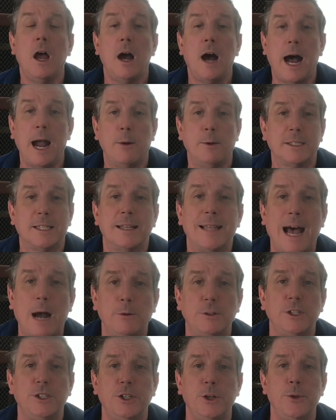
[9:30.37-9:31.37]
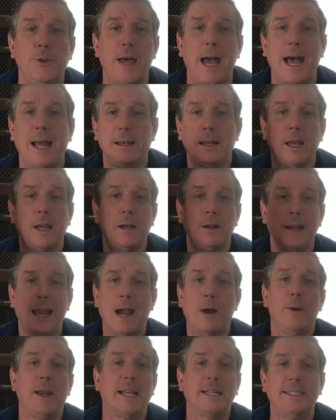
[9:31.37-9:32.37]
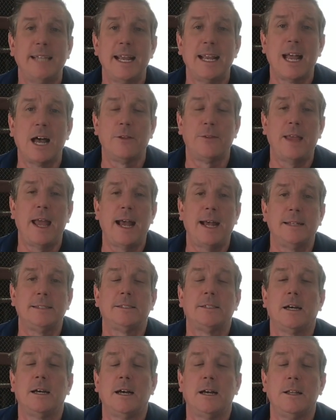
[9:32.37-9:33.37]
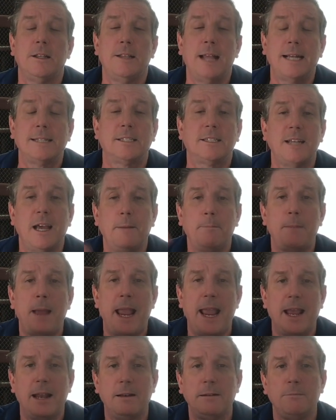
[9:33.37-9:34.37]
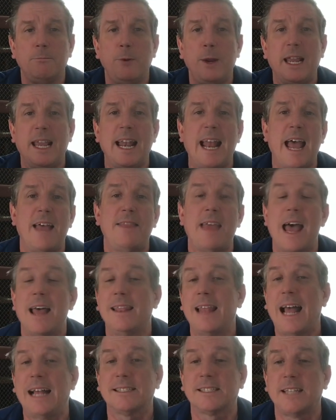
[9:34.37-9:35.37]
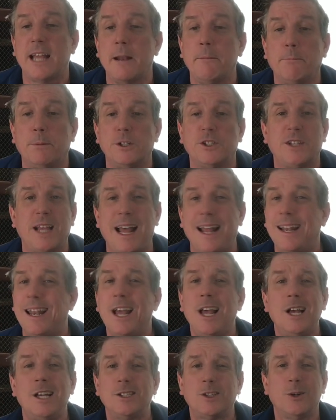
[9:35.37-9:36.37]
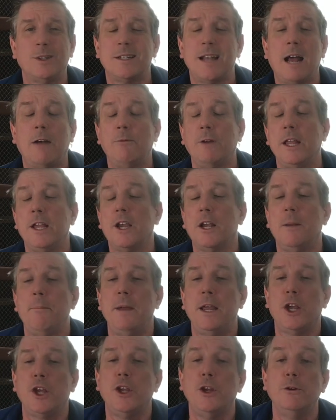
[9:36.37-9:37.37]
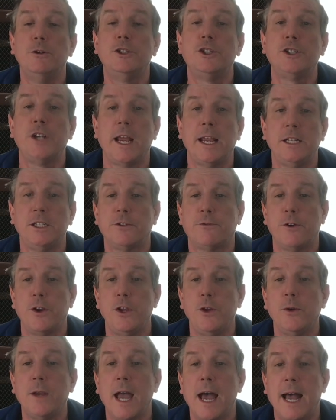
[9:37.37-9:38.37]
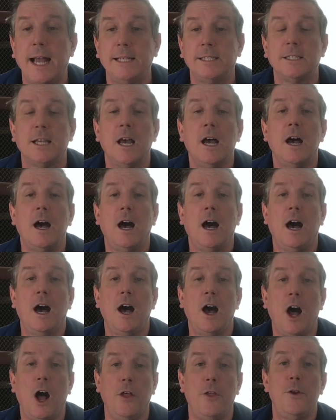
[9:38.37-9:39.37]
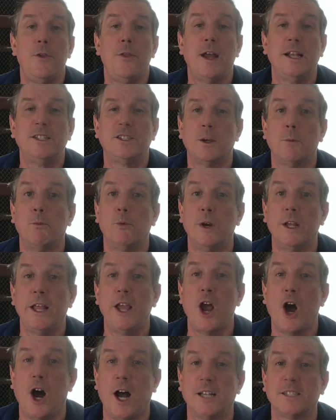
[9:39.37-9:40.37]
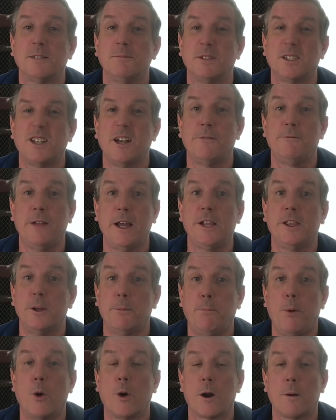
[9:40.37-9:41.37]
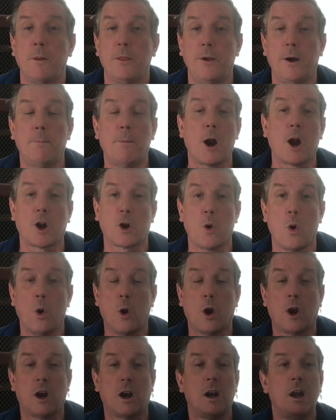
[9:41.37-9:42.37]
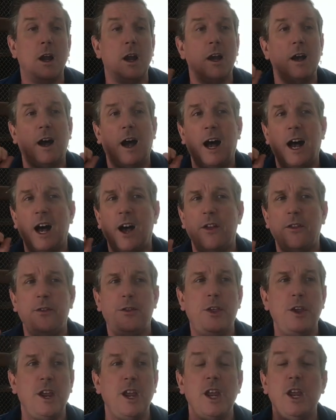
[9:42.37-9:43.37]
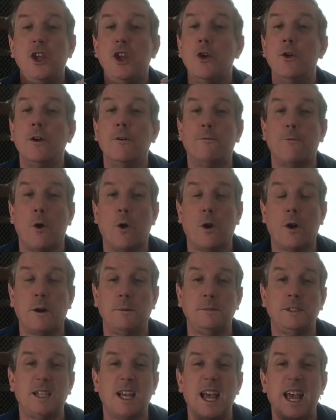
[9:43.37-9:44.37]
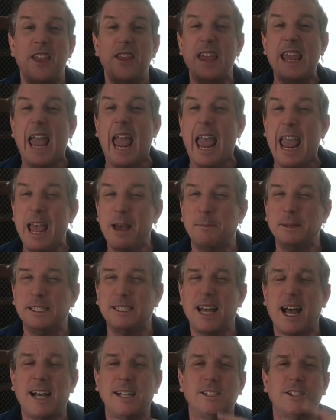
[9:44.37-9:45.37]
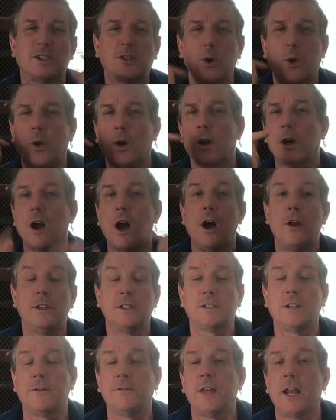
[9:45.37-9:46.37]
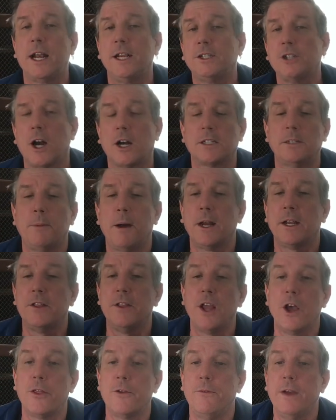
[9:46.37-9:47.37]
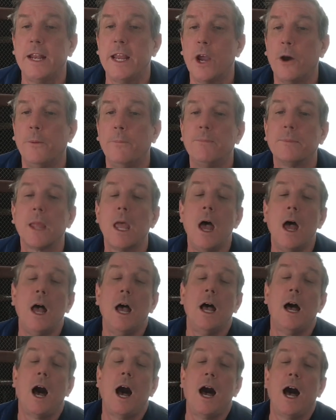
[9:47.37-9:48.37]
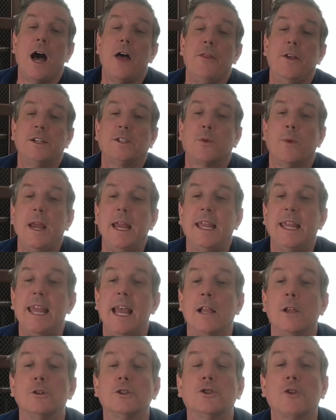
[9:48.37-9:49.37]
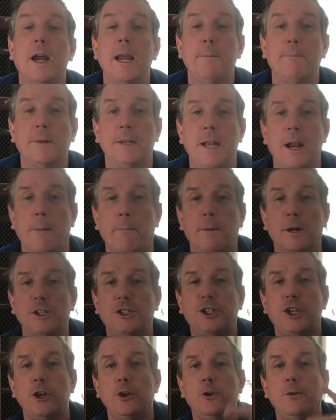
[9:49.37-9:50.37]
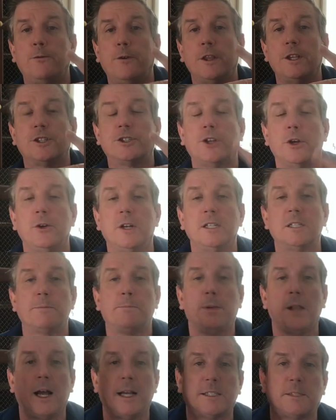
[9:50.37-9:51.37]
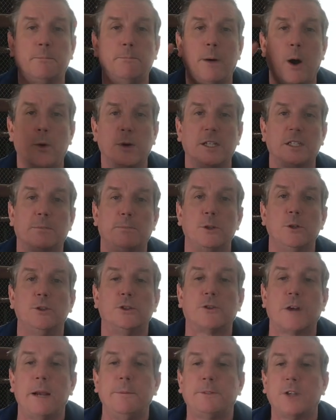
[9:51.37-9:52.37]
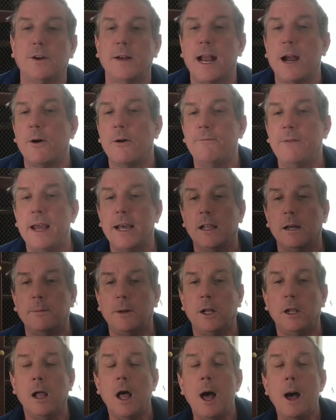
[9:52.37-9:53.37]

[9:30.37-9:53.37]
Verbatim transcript: I was allowed to do that. Now we can take out that, uh, that step and we can add that last 10%. So it's not really going to be a huge change for you guys uh, other than some really awesome stuff like the, por the parkour, uh, the uniforms, the Amazon store, all the stuff that I talked about in the other video. Uh, this week, yellow stripe number two for the students, plus bonus blue stripes are now available.